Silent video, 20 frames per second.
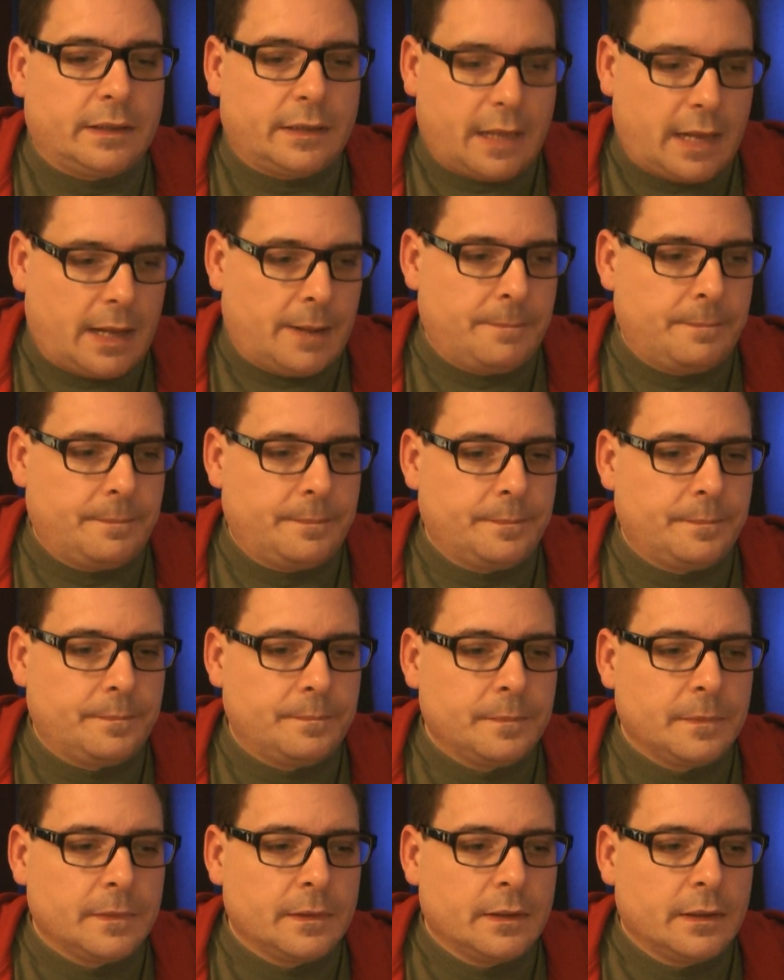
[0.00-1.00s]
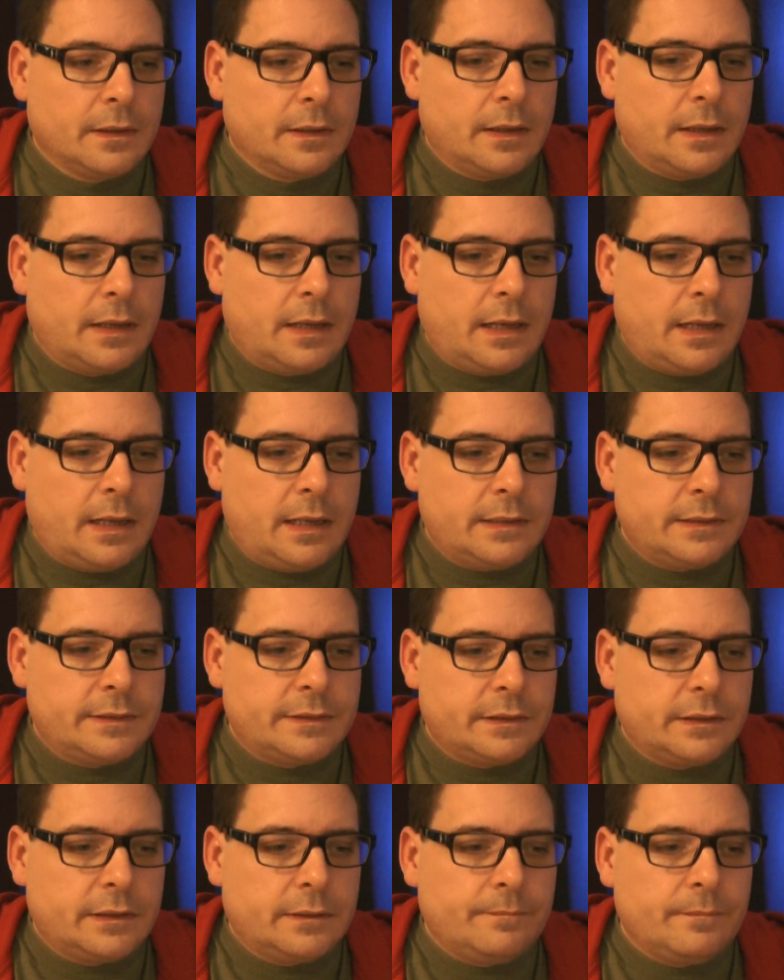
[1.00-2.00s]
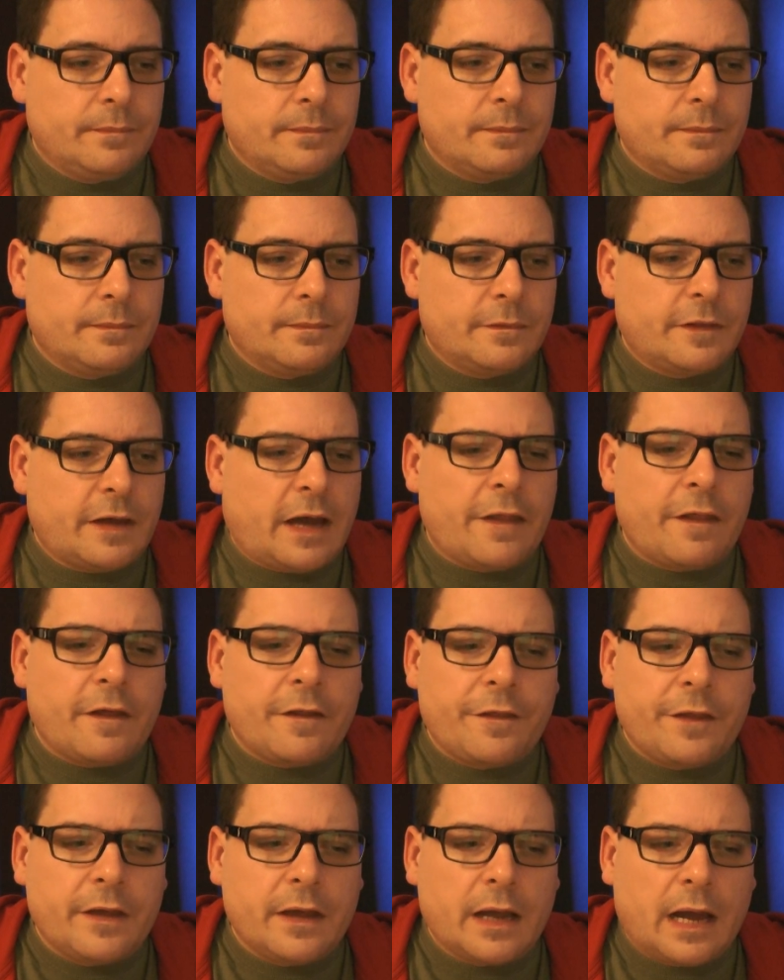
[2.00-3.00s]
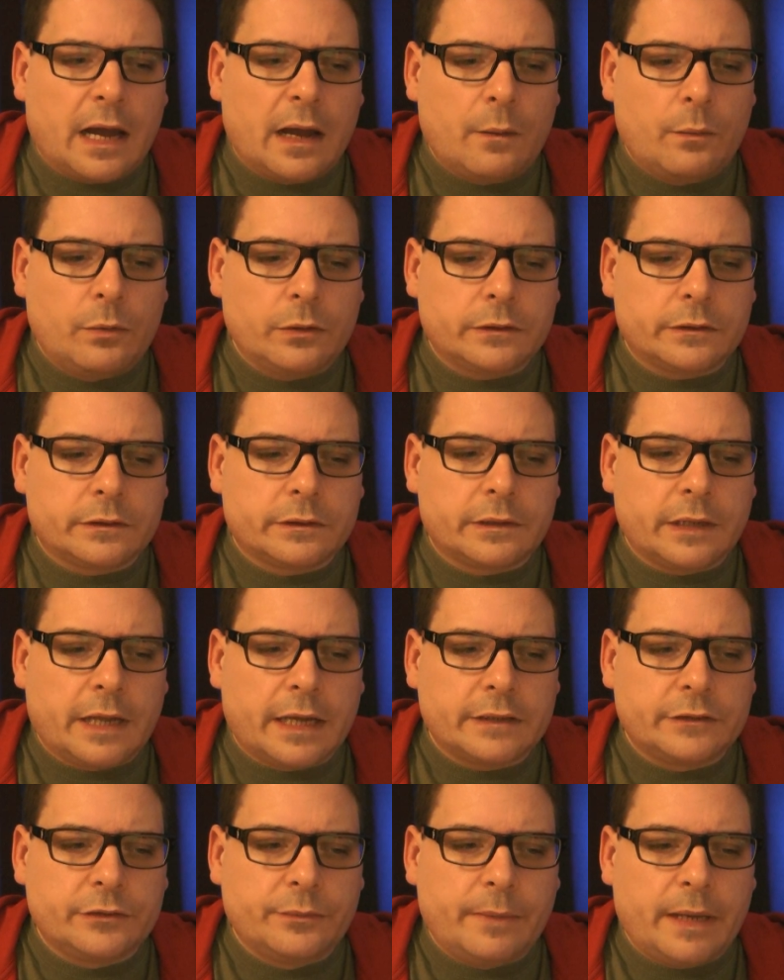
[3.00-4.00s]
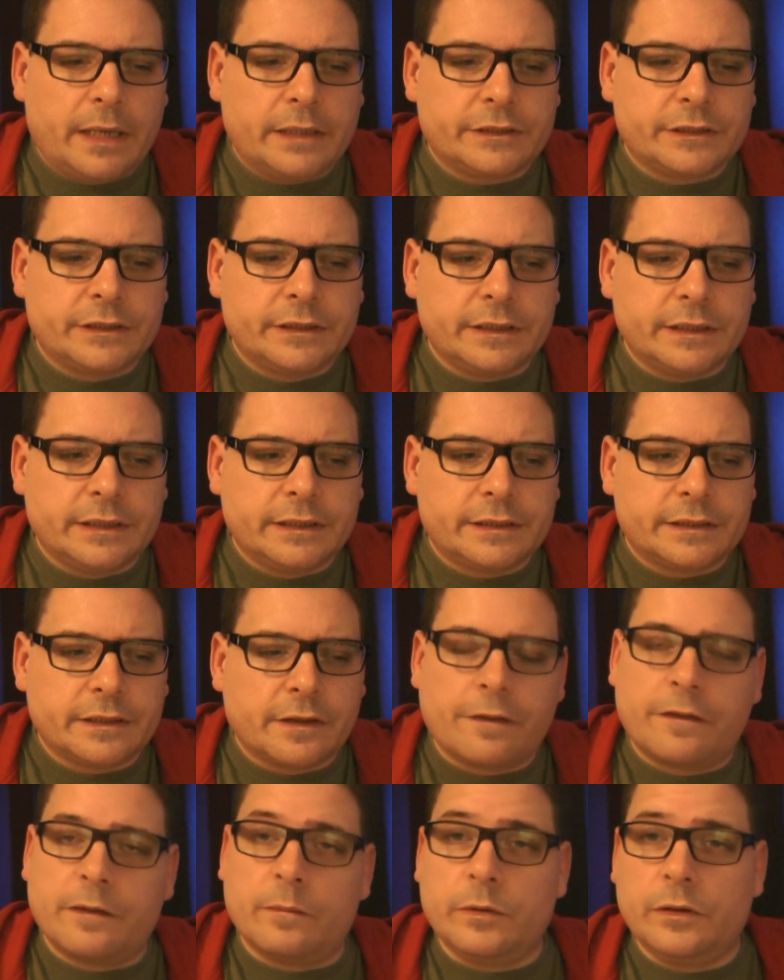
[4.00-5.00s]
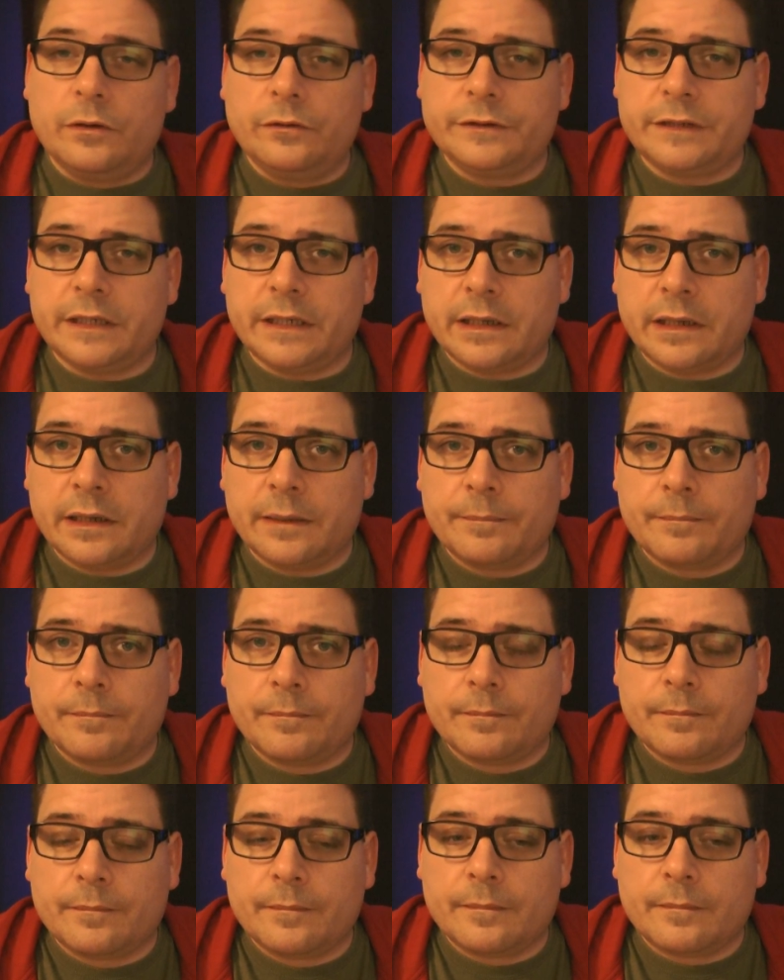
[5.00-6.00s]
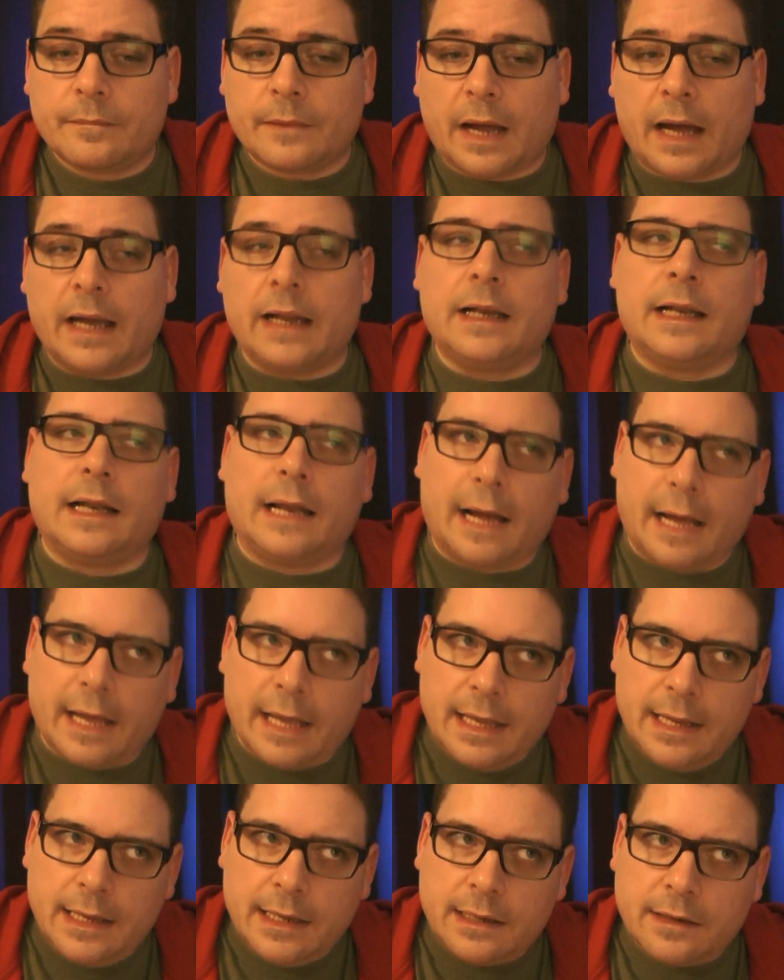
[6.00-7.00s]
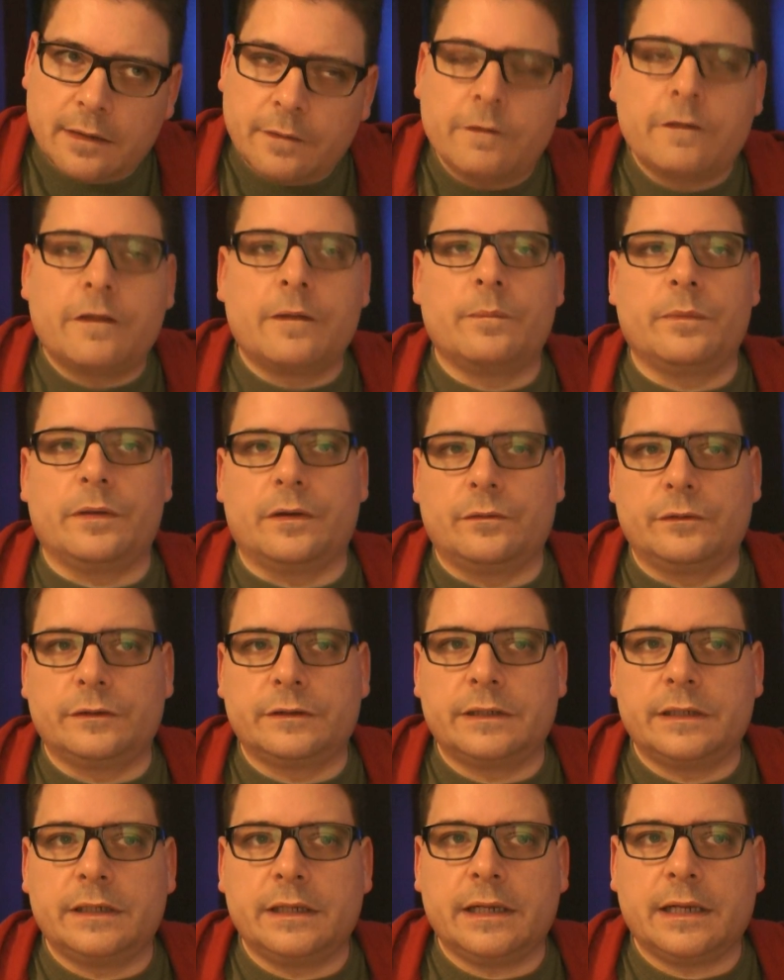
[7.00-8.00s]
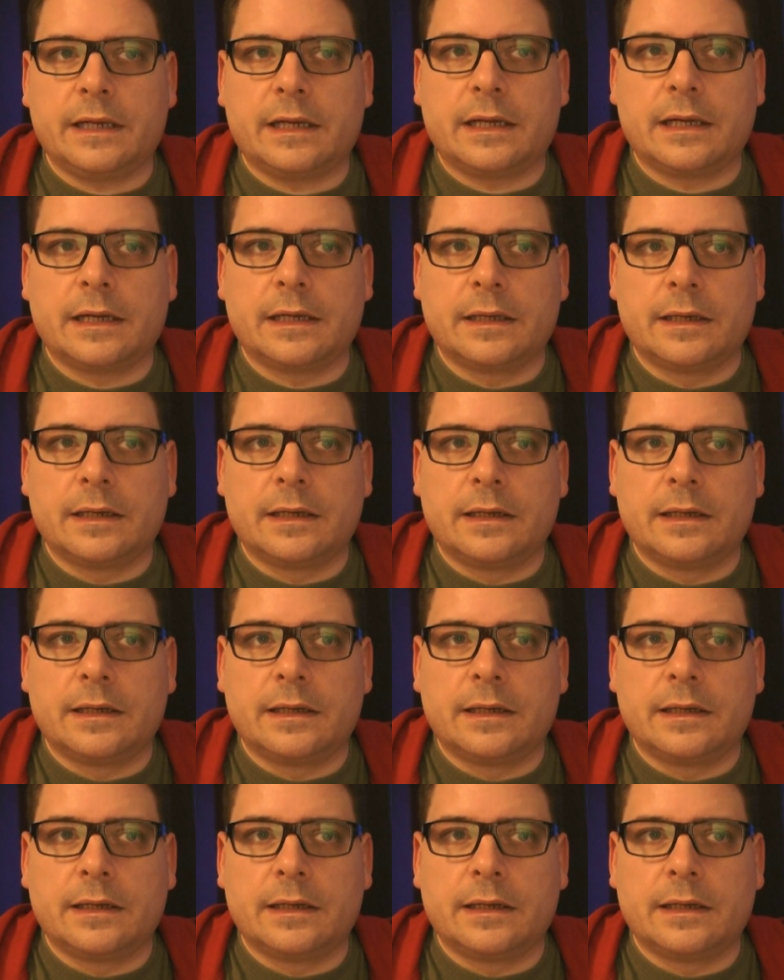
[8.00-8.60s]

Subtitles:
Yeah. And the other thing I would like to mention is the music. I like the music,